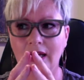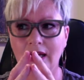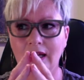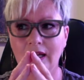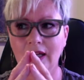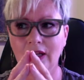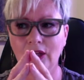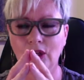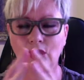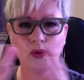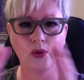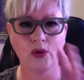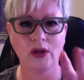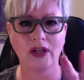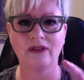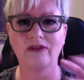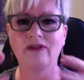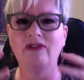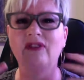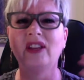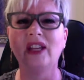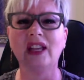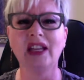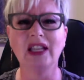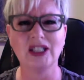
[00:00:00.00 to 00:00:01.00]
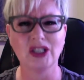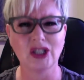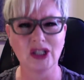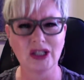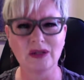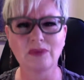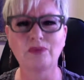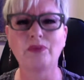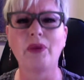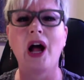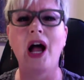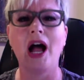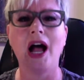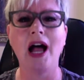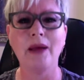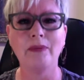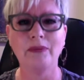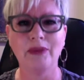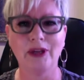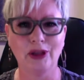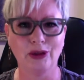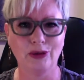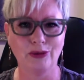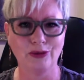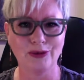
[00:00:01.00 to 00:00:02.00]
You could feel it just
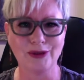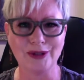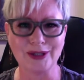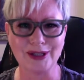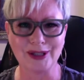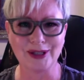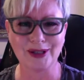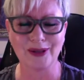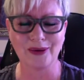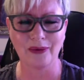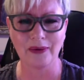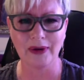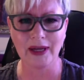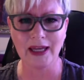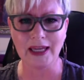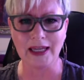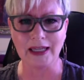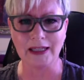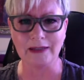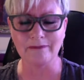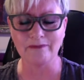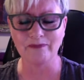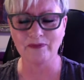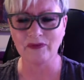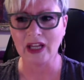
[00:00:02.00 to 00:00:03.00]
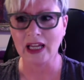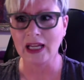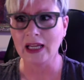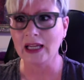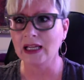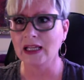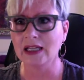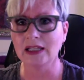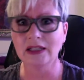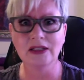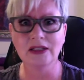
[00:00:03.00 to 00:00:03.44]
popping through the screen. And